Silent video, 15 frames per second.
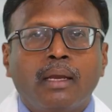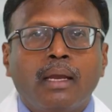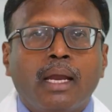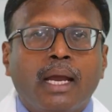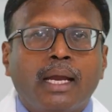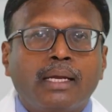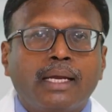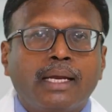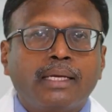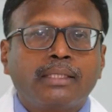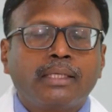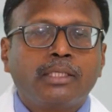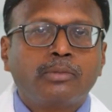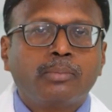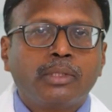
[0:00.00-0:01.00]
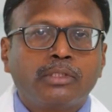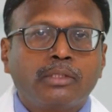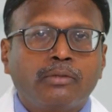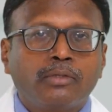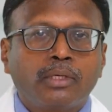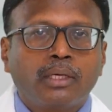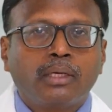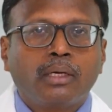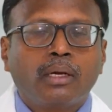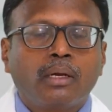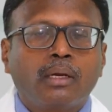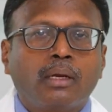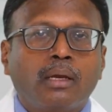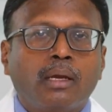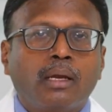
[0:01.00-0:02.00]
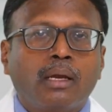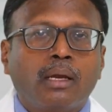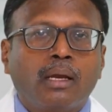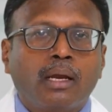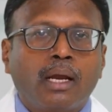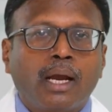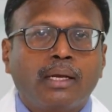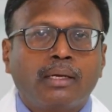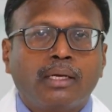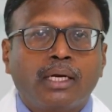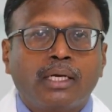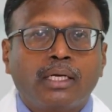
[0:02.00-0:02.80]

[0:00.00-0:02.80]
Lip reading: And there is a specific artery